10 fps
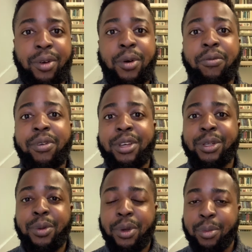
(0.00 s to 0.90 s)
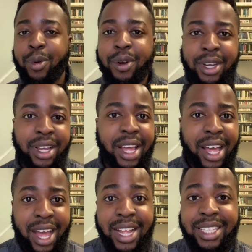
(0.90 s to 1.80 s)
Hopefully you're doing more
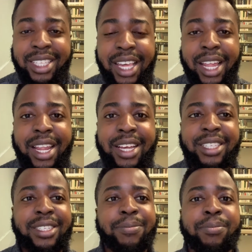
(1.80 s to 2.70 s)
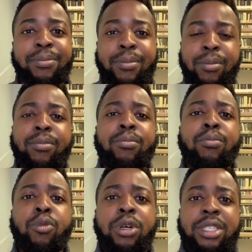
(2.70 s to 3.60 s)
and saying less.
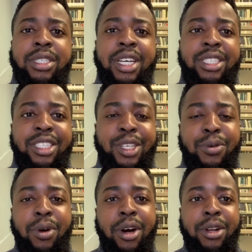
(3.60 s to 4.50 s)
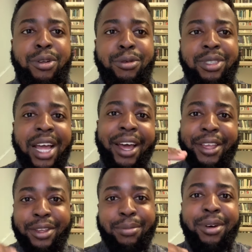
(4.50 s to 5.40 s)
More success to you on you
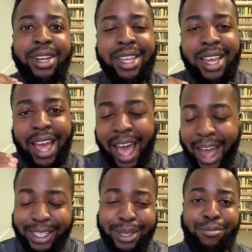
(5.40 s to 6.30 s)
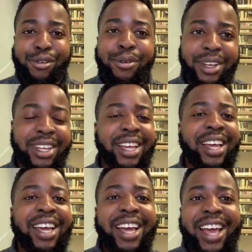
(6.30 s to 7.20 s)
stacking your money, acting broke,
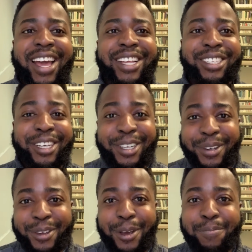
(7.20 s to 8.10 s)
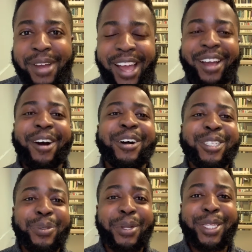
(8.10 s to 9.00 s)
and securing your bag all
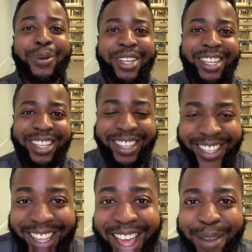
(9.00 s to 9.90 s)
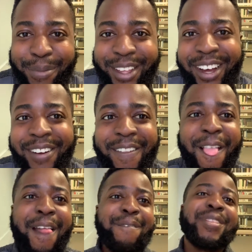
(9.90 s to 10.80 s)
2020 and beyond.
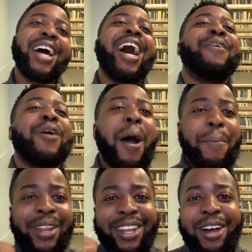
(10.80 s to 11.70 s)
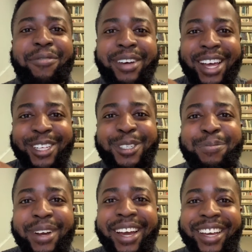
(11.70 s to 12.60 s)
I will hop in our financial
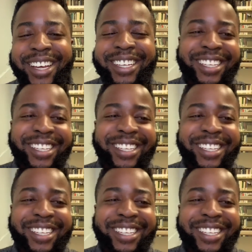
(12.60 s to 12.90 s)
bag.